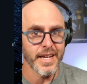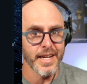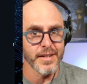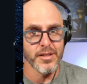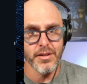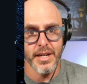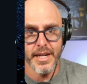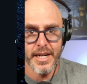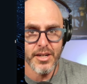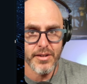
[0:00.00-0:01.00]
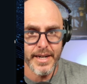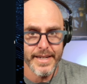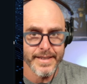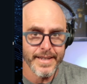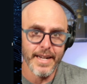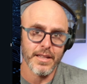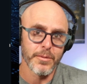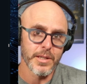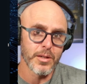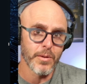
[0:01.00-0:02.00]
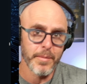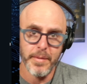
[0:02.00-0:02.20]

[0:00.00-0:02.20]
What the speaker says: And you can kind of create exactly what you want.